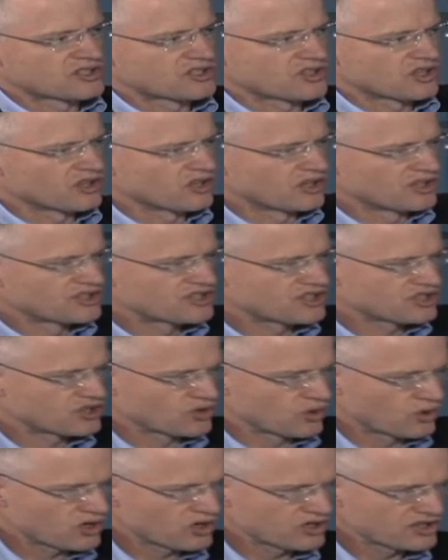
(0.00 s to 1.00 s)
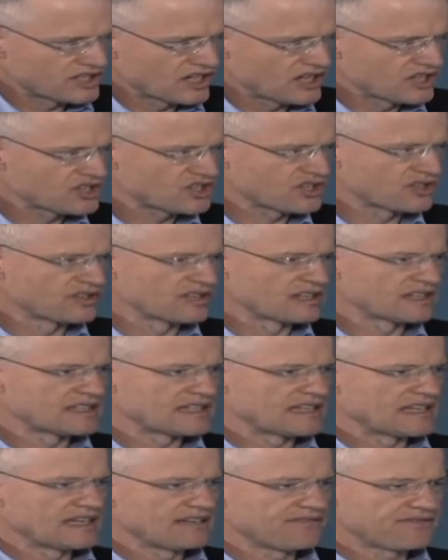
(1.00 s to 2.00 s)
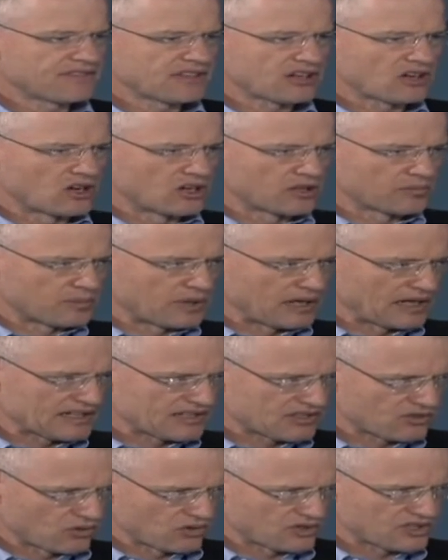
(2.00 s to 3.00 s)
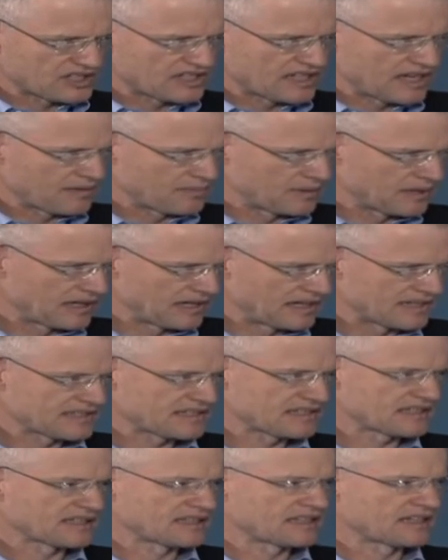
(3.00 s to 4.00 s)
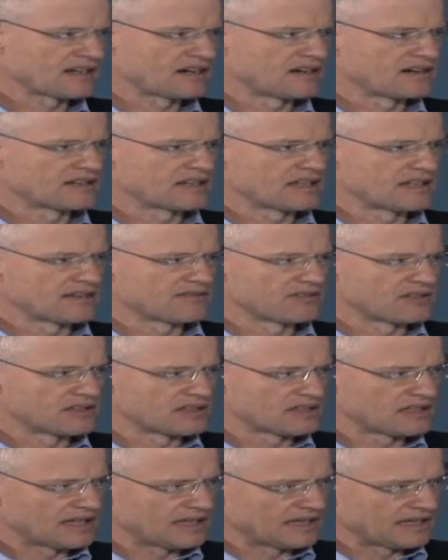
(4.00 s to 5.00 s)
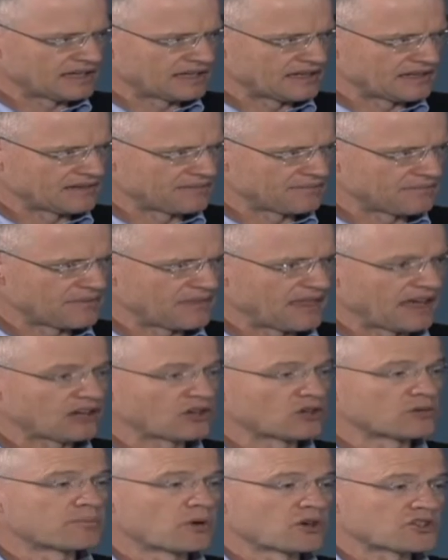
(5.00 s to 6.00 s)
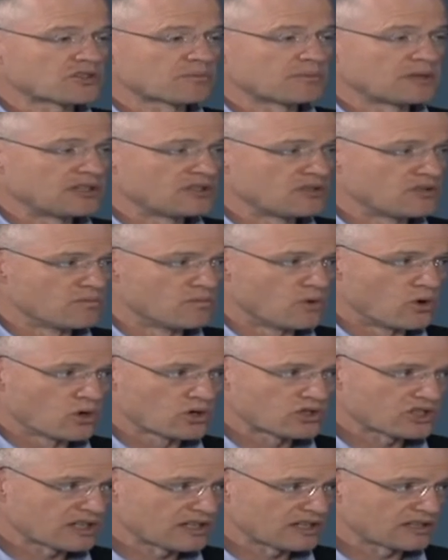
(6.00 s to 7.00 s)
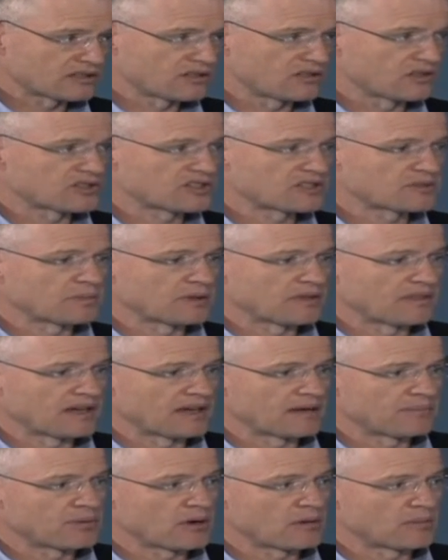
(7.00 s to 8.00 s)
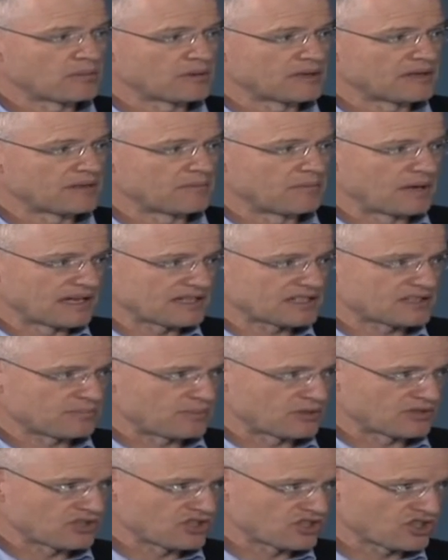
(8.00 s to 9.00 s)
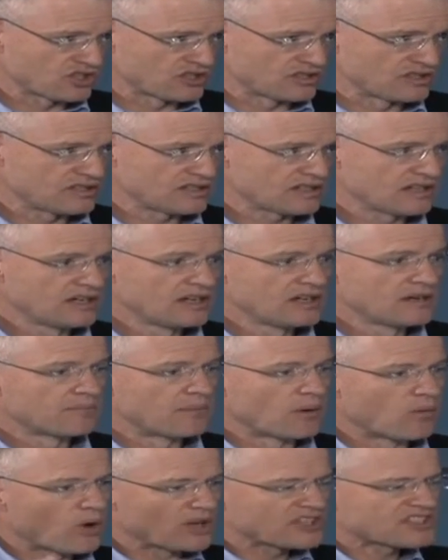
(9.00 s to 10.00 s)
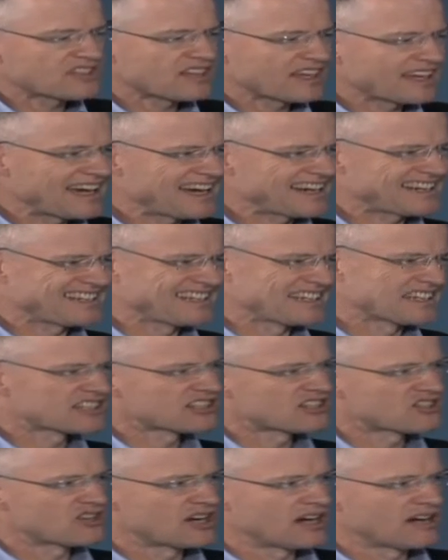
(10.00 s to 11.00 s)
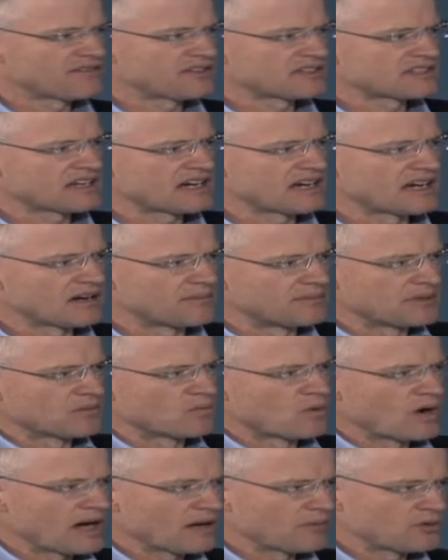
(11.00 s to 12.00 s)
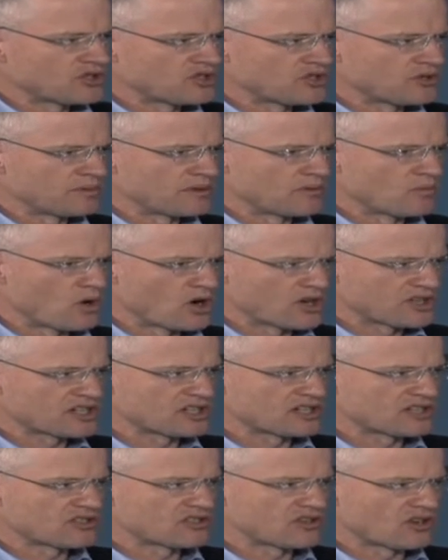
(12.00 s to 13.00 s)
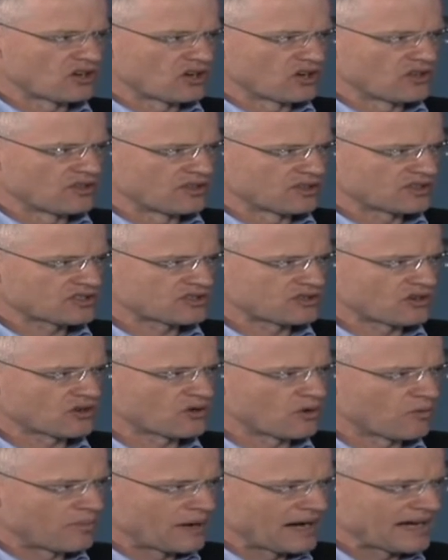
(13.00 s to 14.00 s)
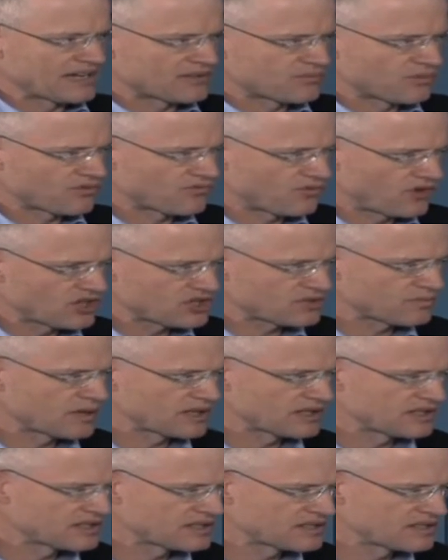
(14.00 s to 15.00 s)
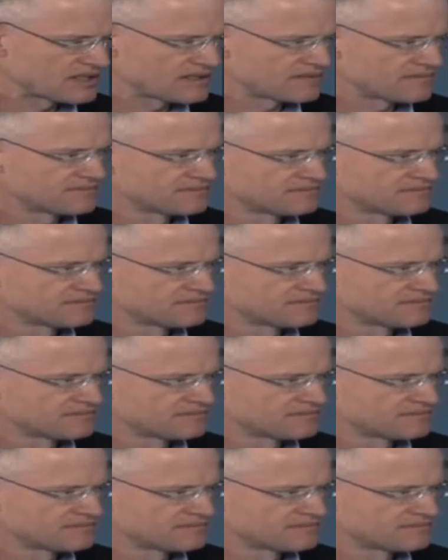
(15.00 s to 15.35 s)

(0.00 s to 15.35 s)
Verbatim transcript: So is it your contention that if the gold price sort of stabilizes at the current level, um, they could possibly do more to cut costs, but they're probably the best positioned. But what's the catalyst to drive this higher? I mean, why would you be wanting to own the stock or buy it with fresh money today?